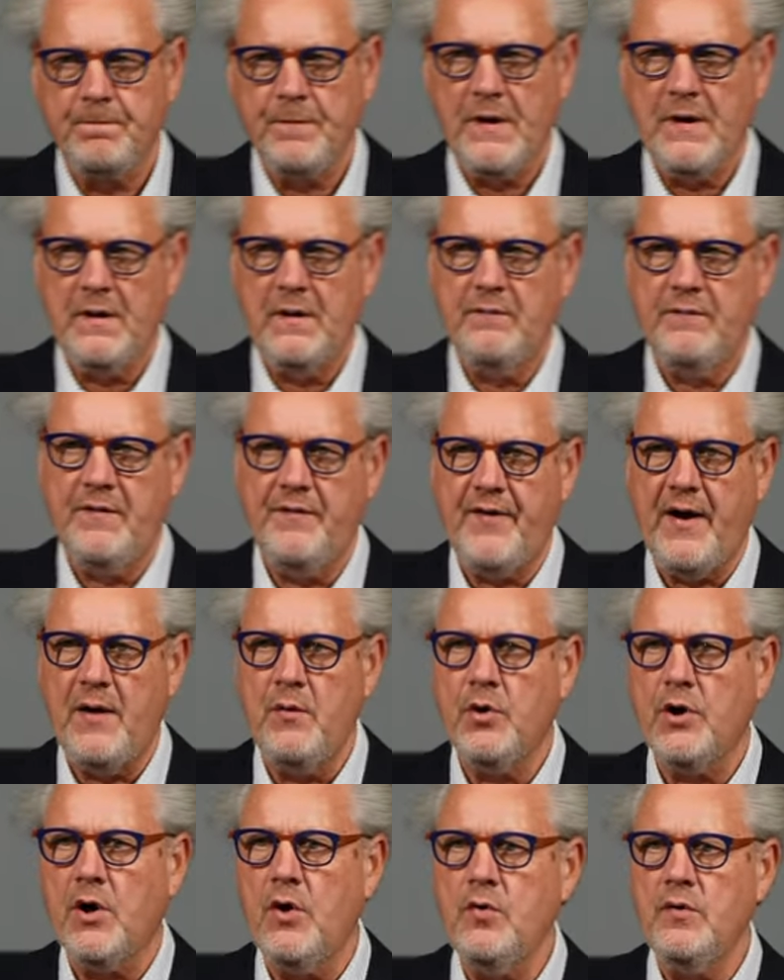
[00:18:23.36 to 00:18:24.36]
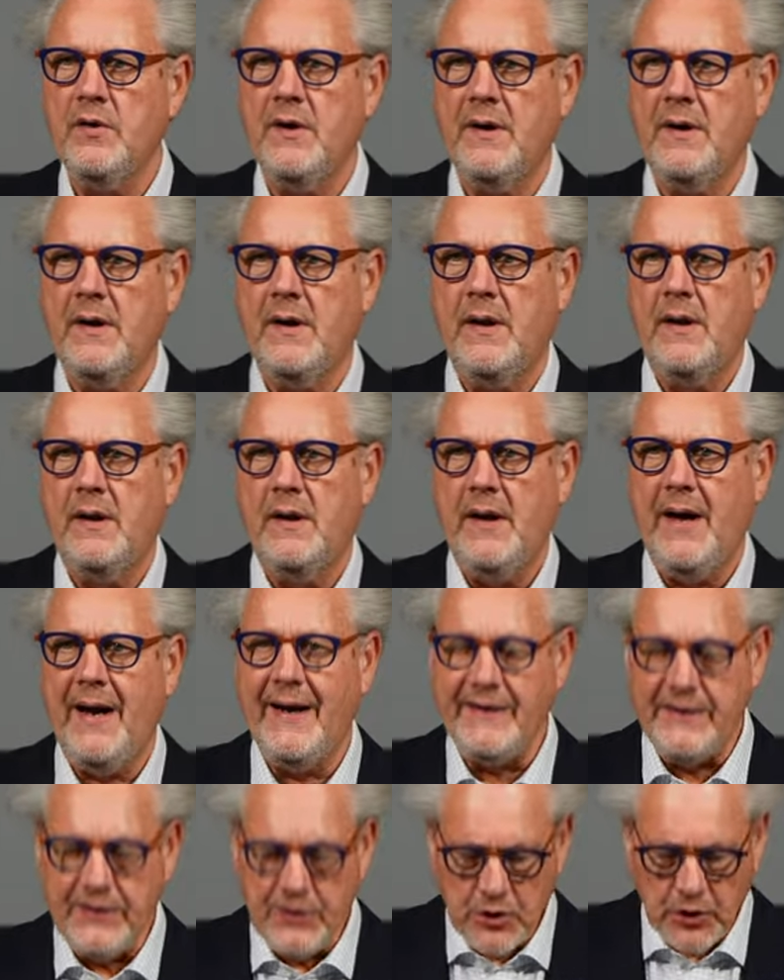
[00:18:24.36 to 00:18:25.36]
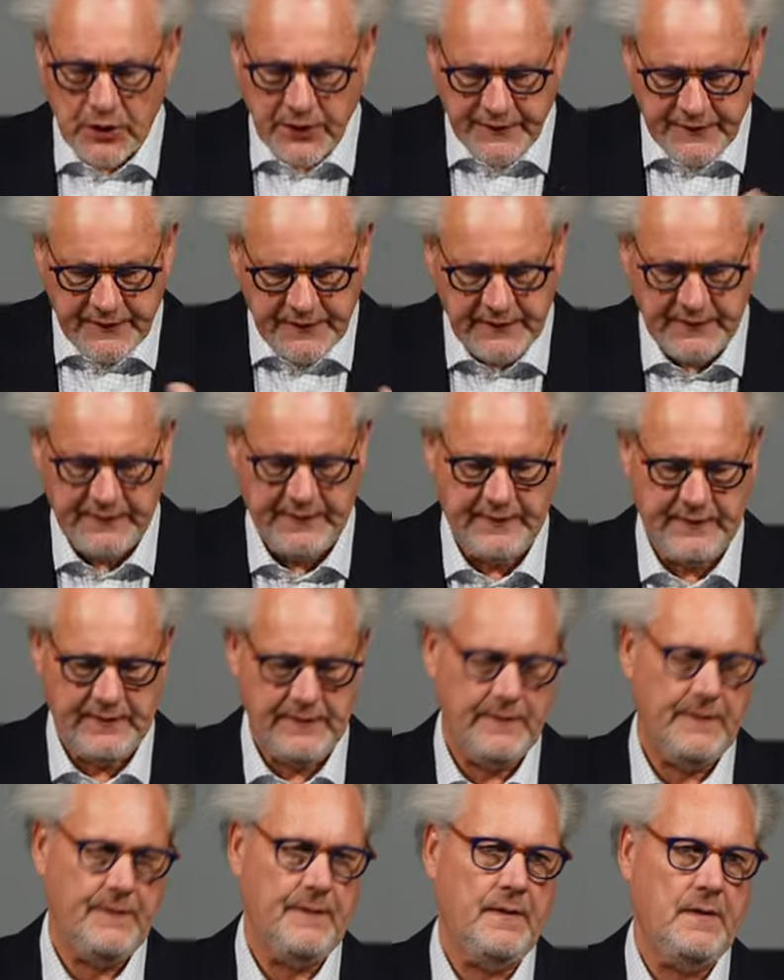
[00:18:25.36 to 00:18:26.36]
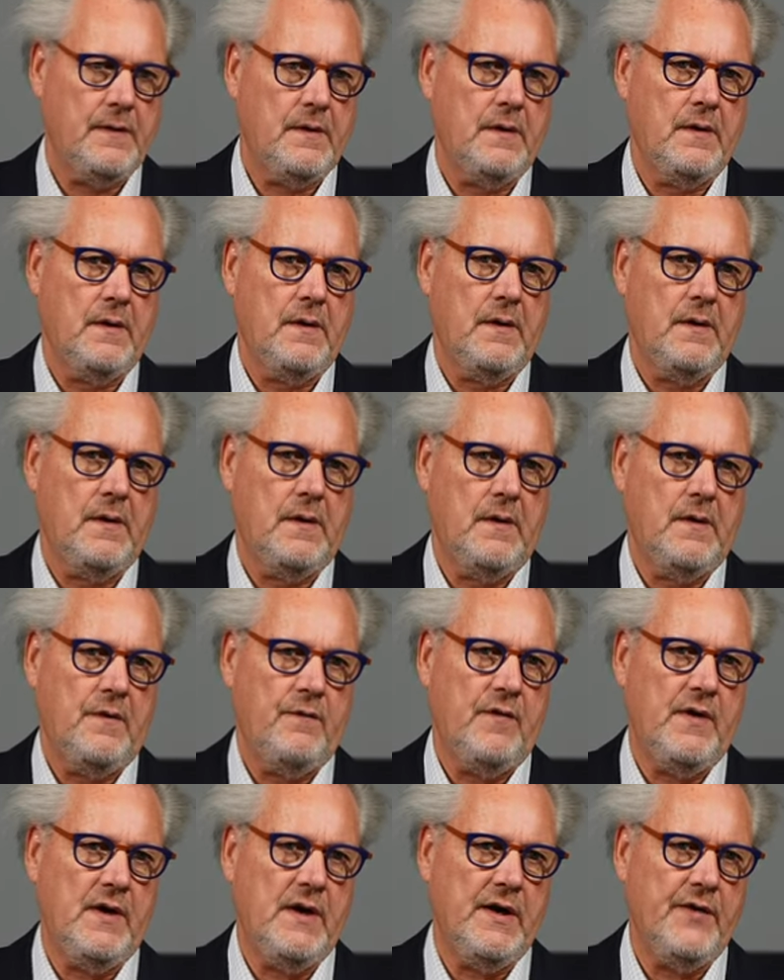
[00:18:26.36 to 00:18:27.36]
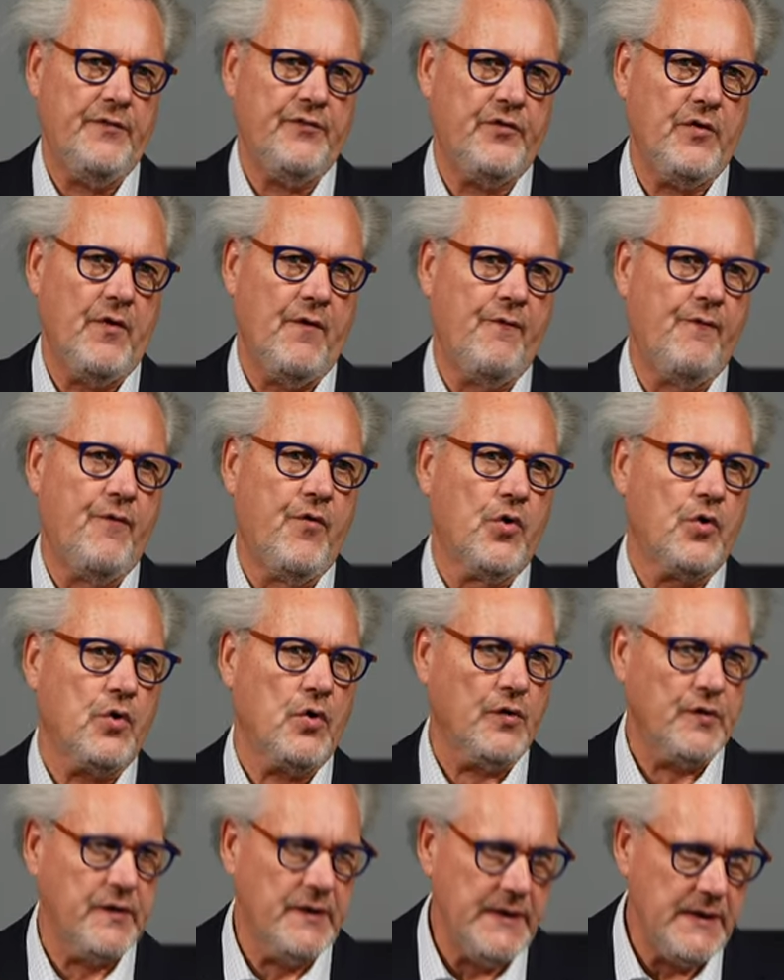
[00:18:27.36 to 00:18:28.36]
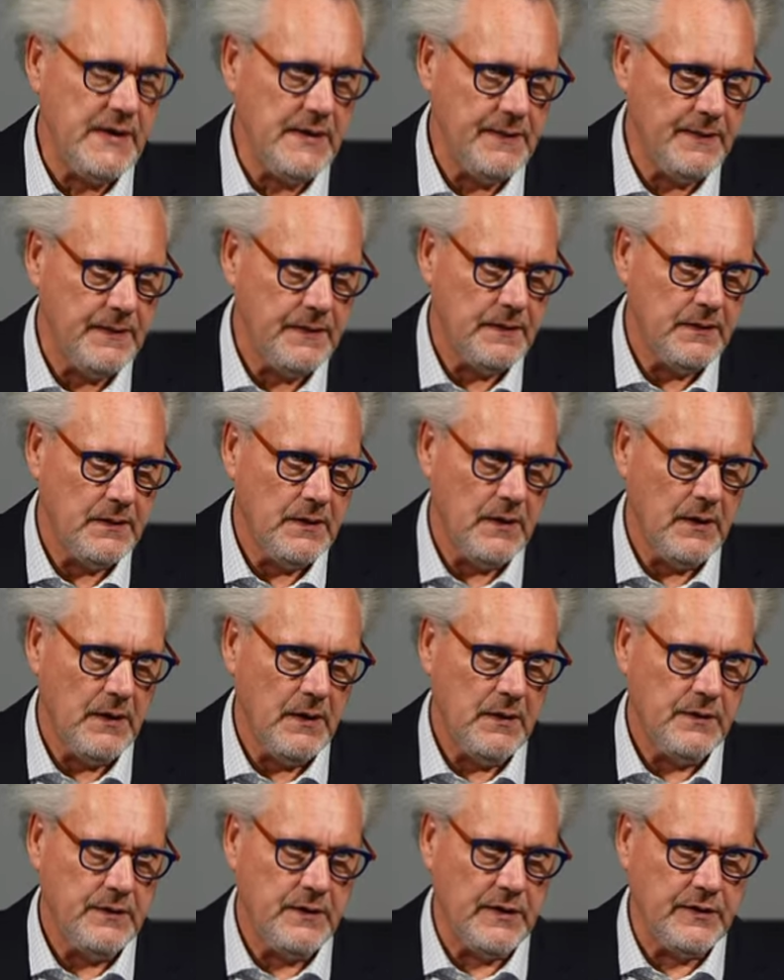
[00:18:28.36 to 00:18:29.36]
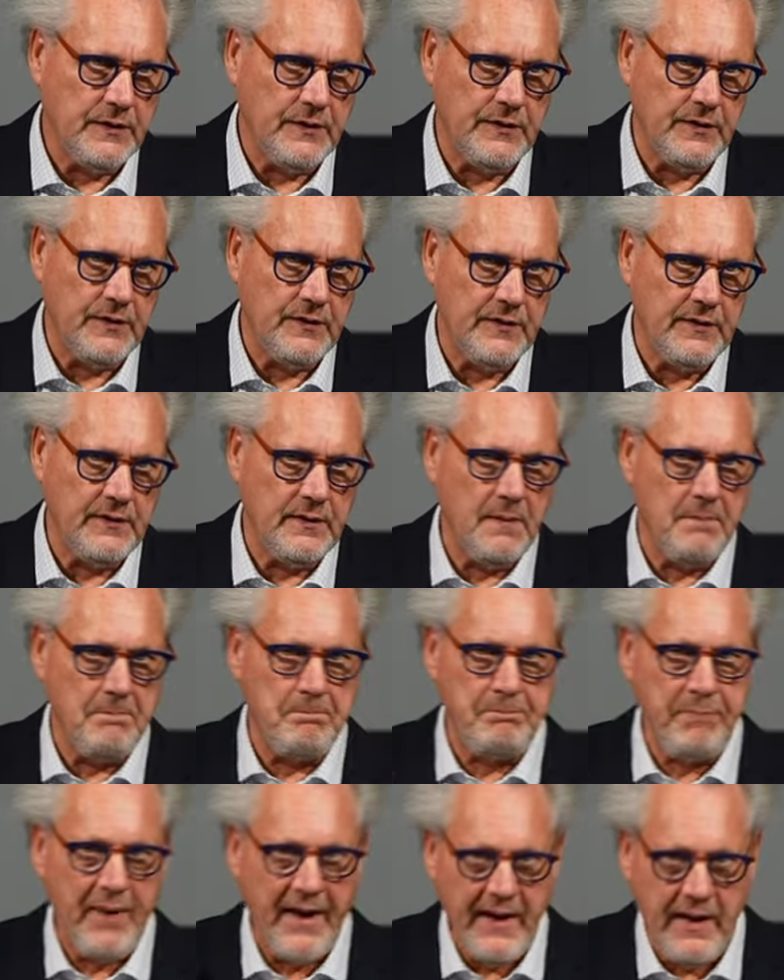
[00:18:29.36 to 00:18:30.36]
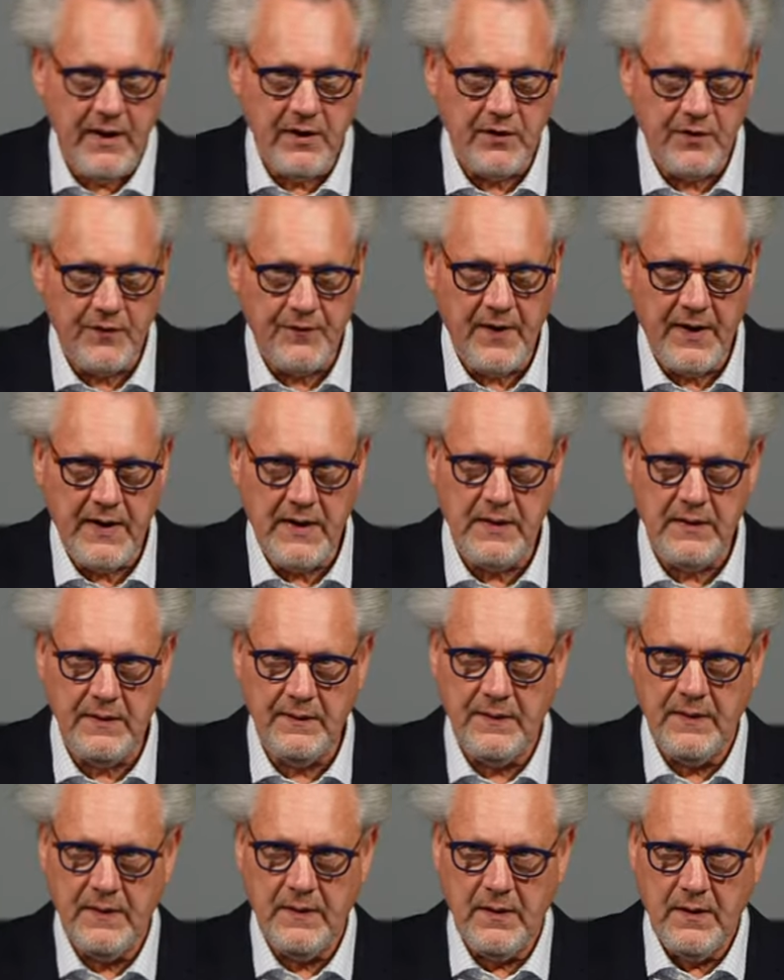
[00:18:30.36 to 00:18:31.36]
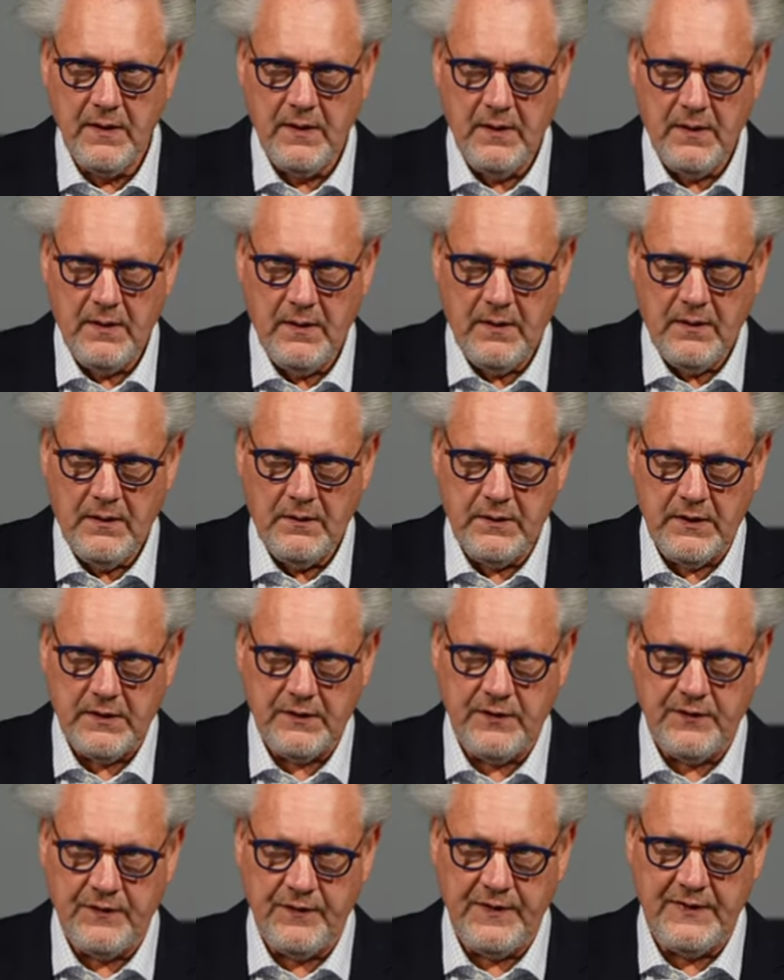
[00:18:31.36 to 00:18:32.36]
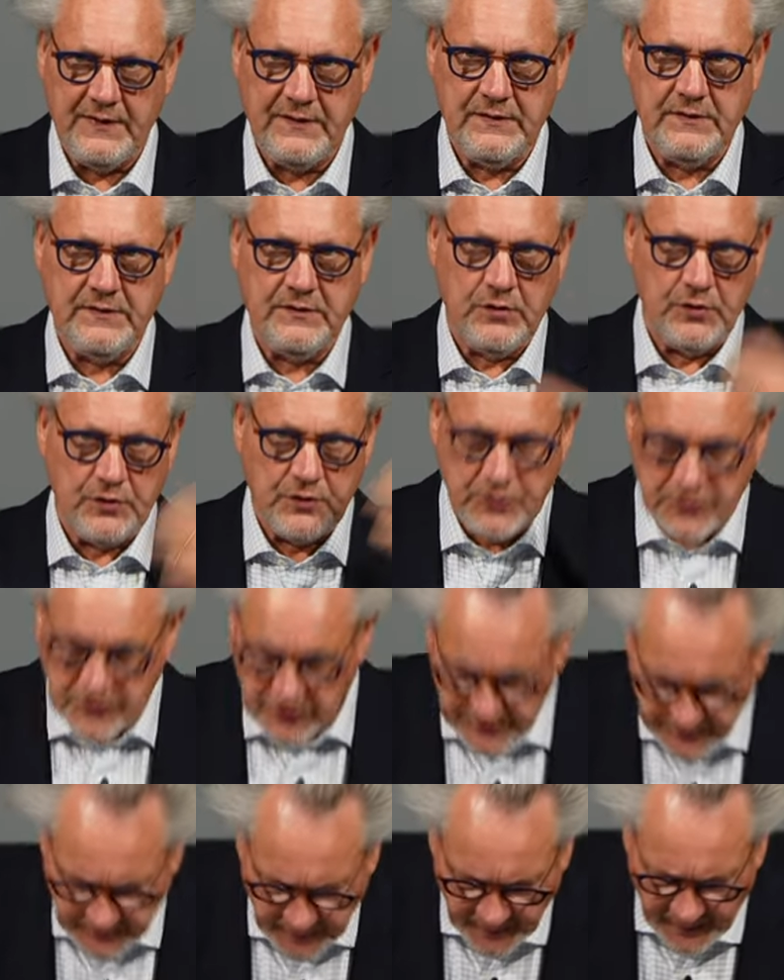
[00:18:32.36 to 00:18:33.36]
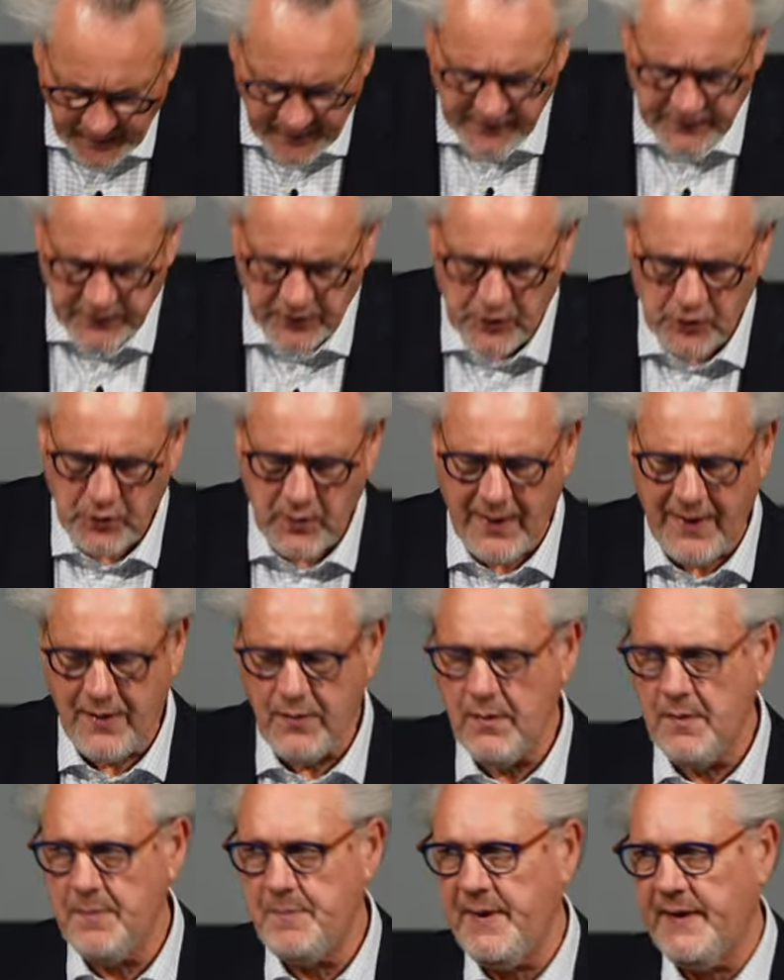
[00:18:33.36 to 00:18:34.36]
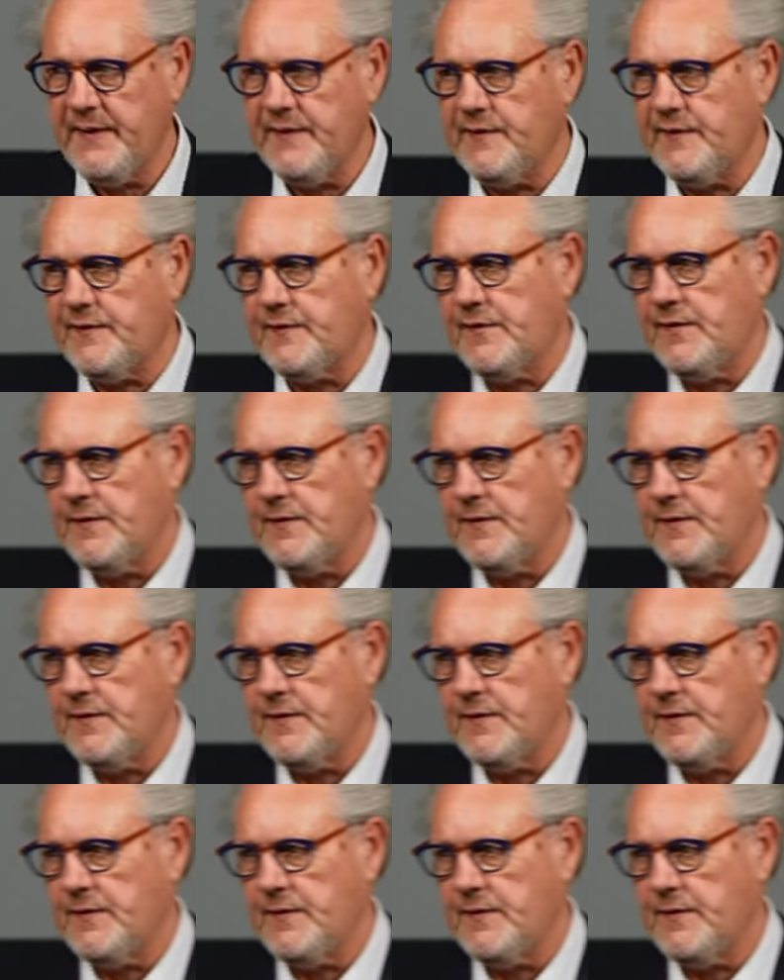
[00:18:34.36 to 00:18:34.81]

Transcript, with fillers: with our own ideologies. We lived worldly, that it is in a pious way, that is we to try to do our best,